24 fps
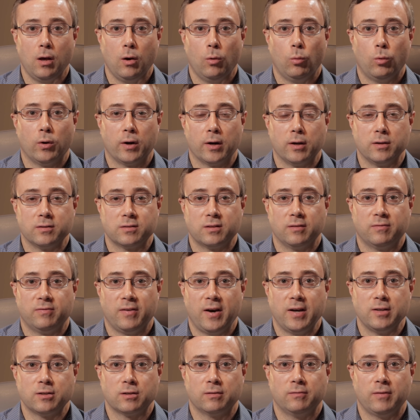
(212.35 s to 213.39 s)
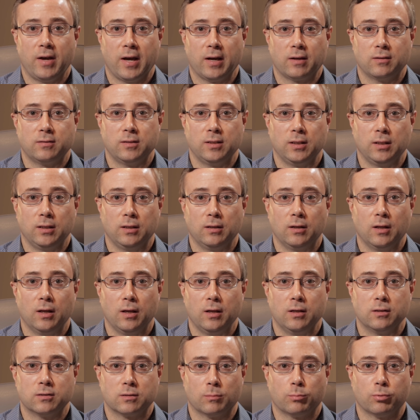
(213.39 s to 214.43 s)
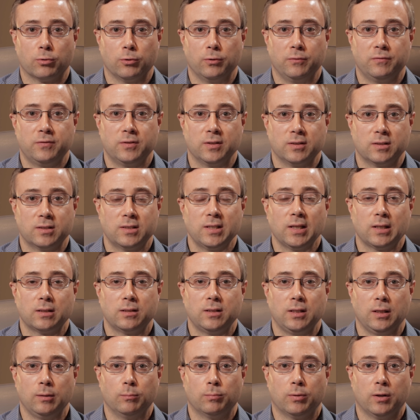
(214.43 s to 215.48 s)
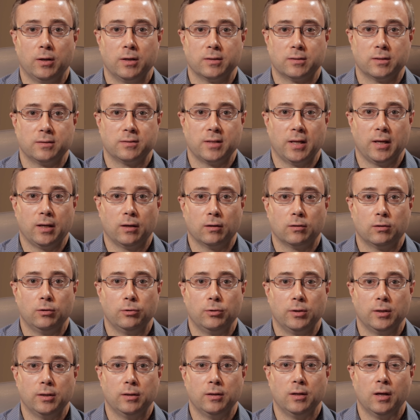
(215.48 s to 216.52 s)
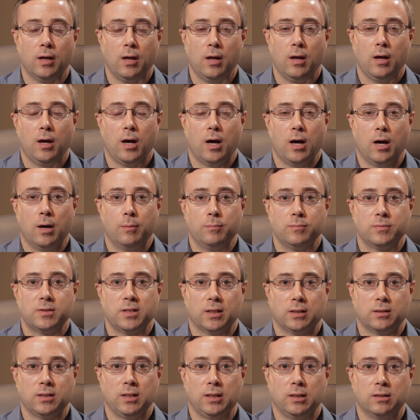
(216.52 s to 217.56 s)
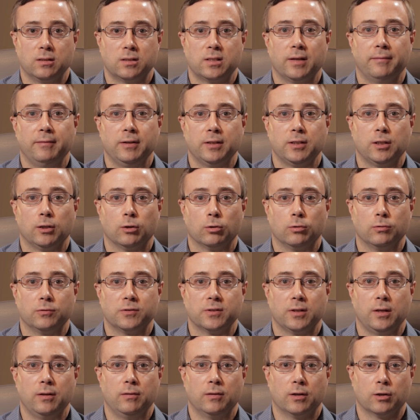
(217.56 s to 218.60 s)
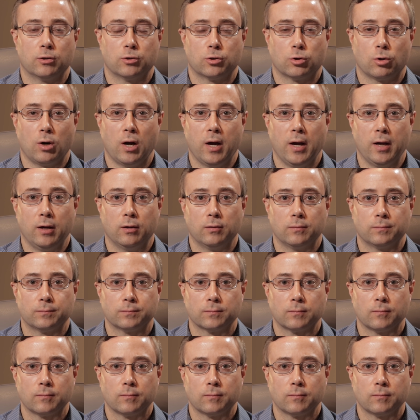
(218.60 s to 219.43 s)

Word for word: whereas the Pfizer vaccine is approved to 16 plus as they included um, 16 and 17 year olds in their trial.